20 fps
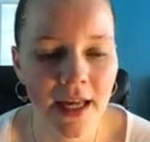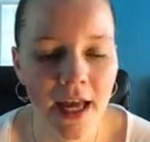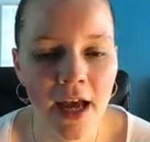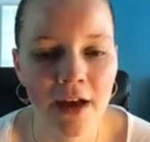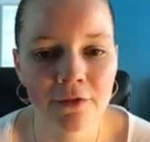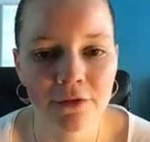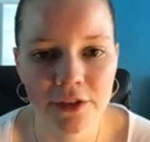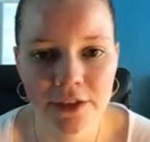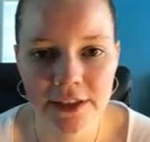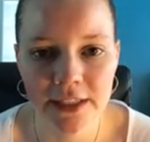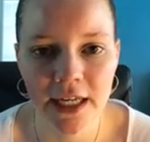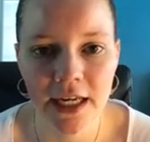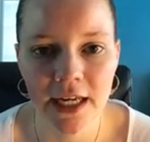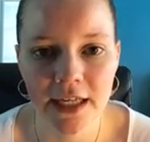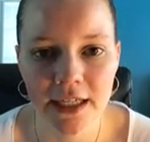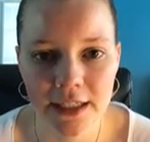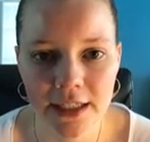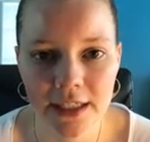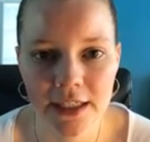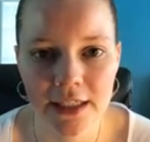every
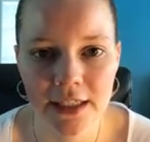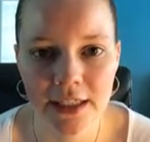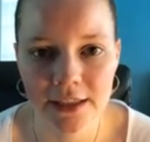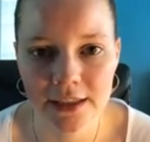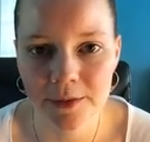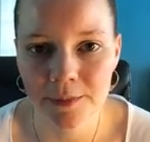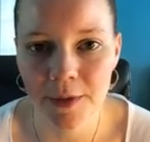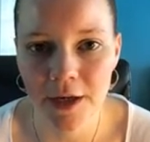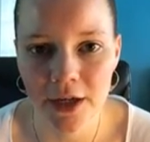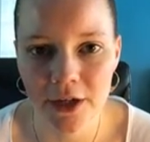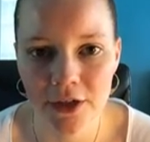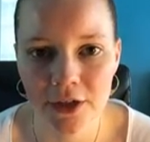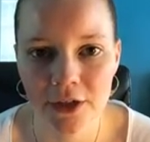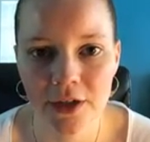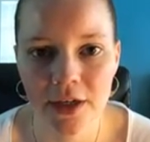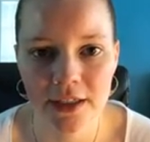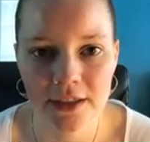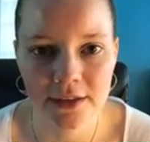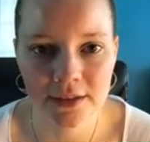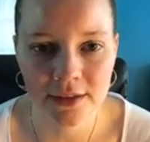day he gets better
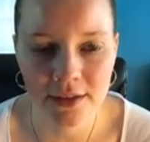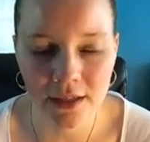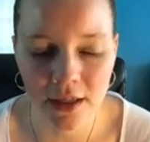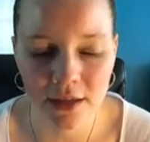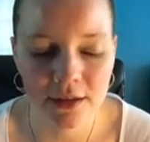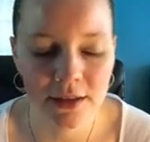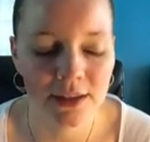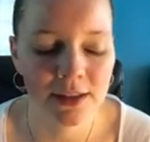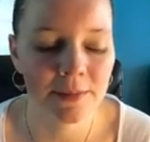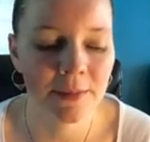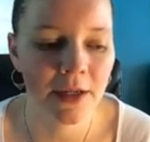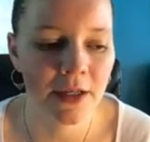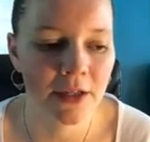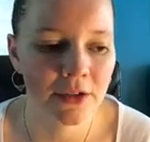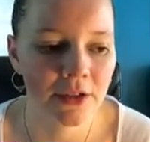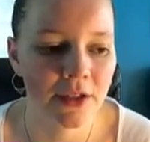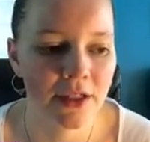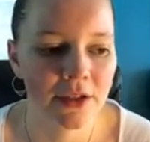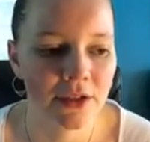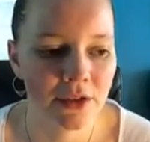and his tongue gets
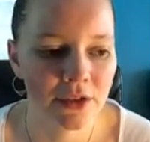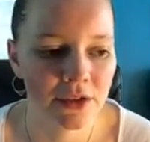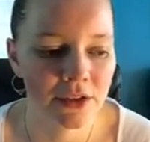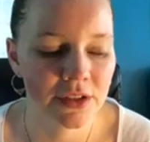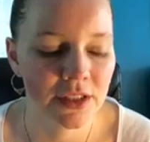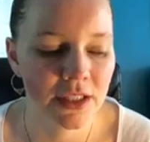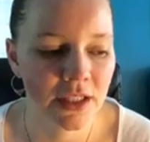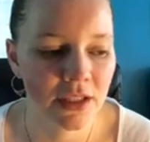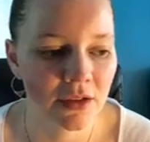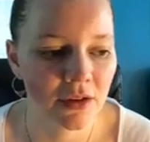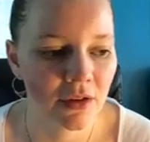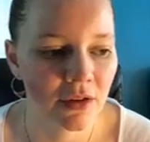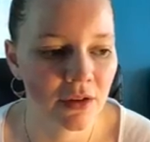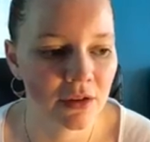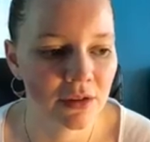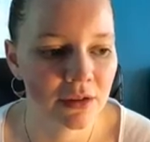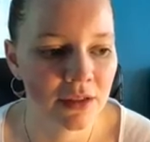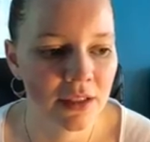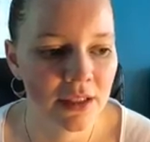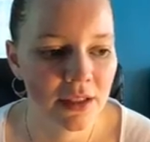better at nursing and
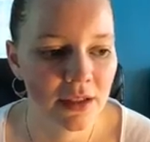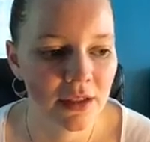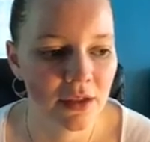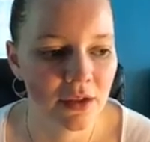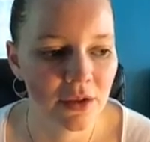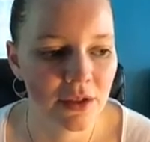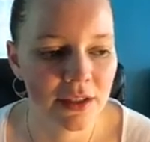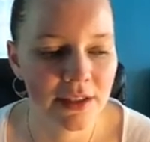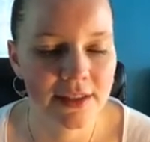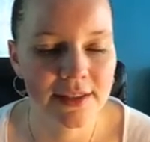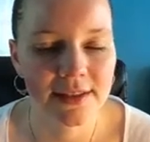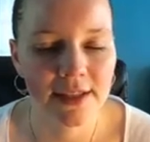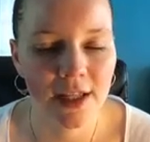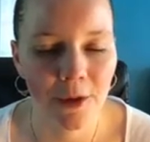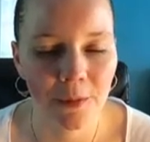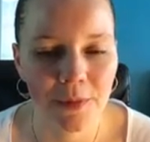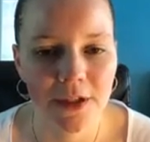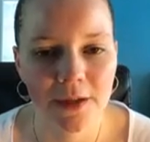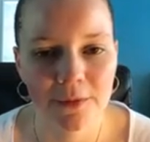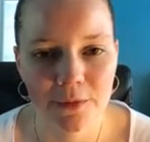all, or at least
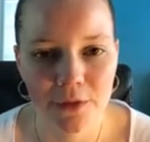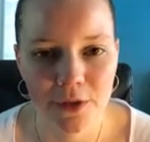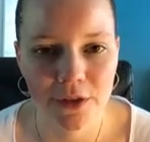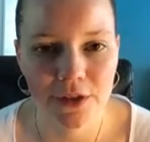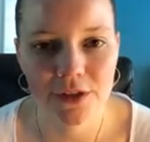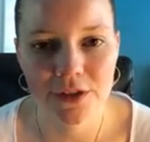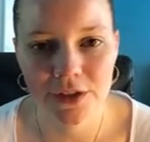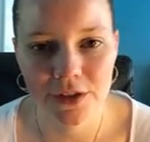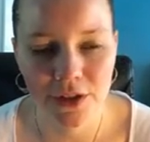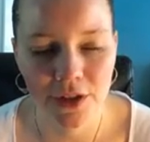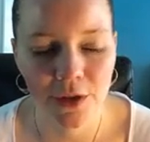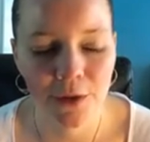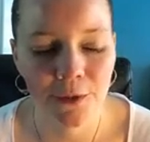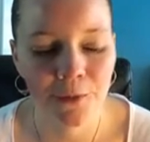helping him nurse,